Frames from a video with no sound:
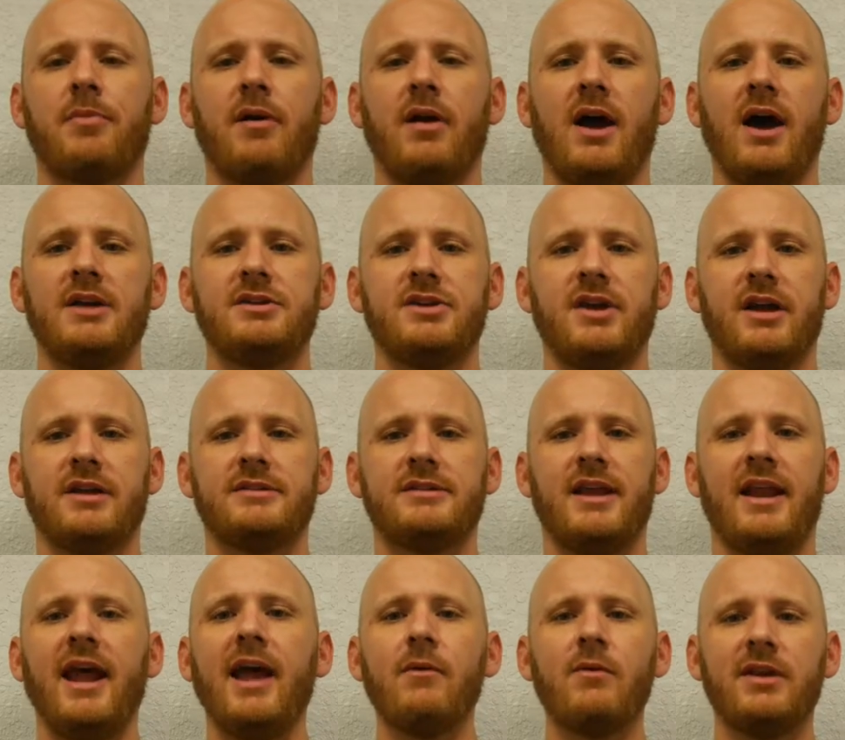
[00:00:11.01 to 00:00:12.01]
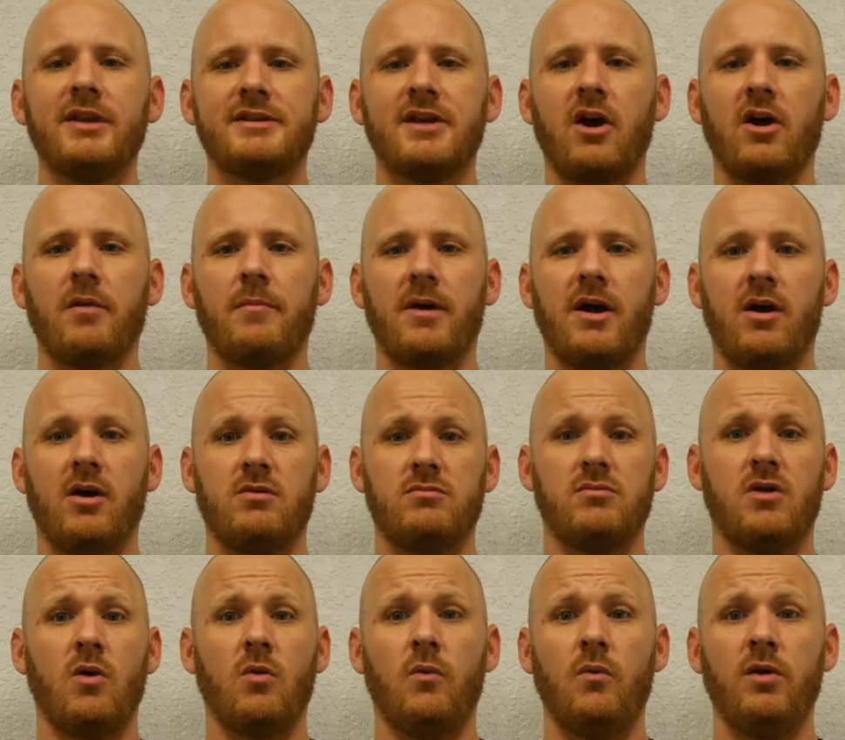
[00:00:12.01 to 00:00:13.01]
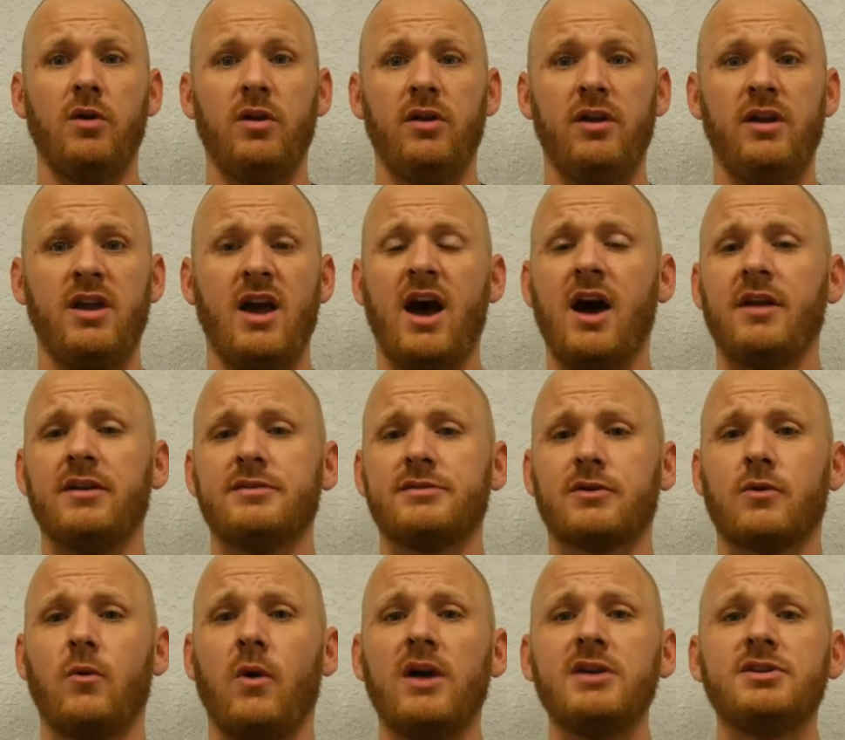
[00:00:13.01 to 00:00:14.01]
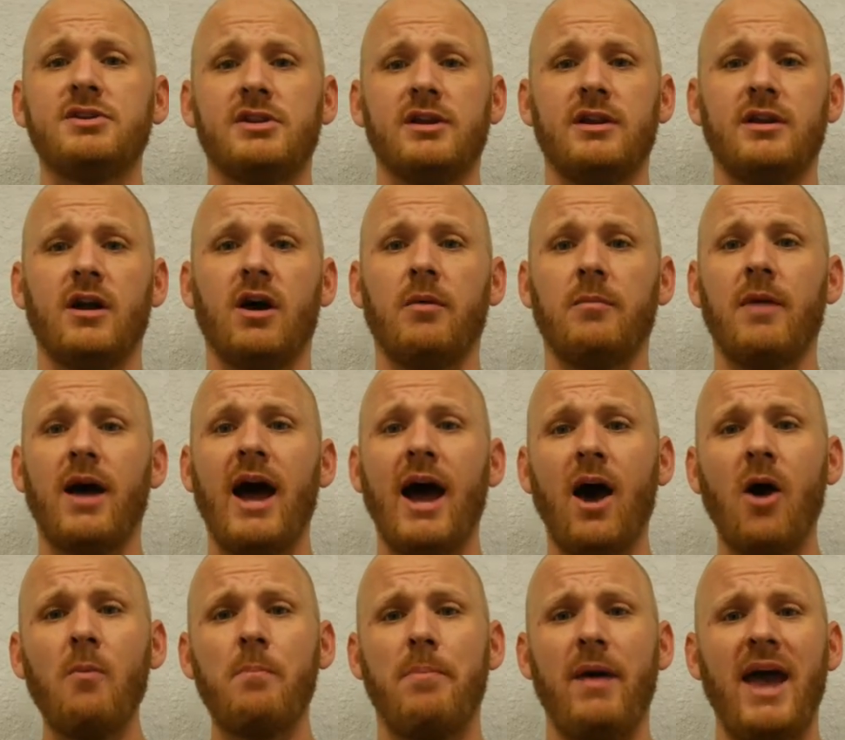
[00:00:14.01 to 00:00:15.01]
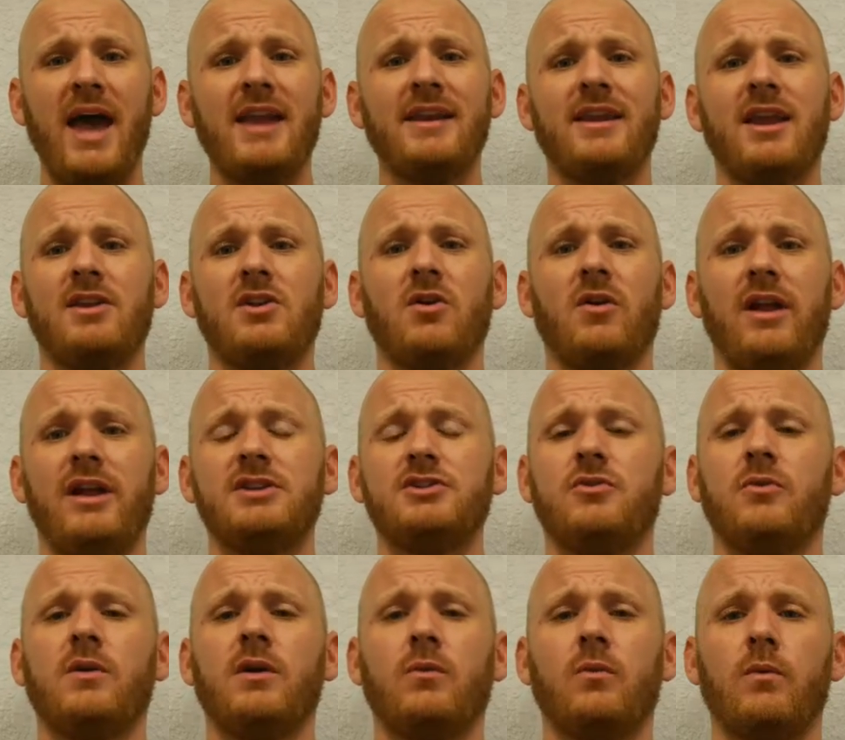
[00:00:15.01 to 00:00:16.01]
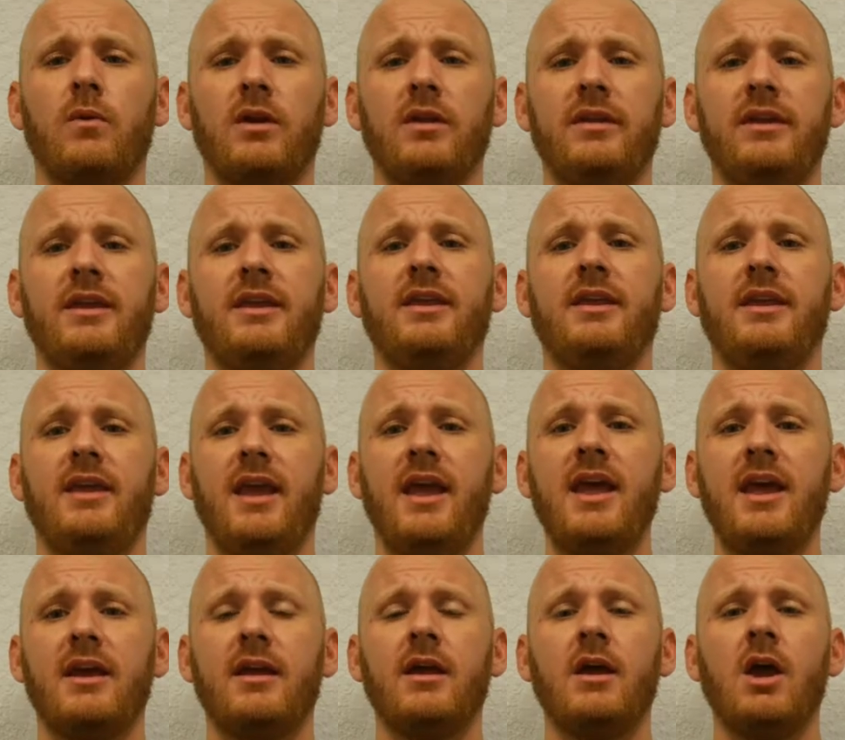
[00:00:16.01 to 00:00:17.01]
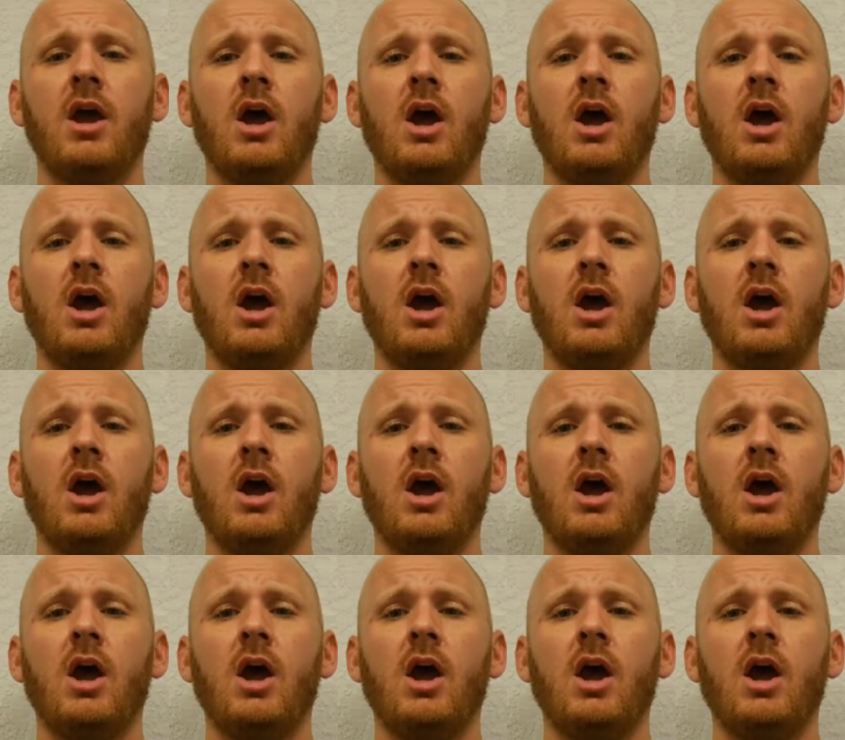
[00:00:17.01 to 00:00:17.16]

Project. Today I want to talk about a really honest question um, How bad can your injury really get?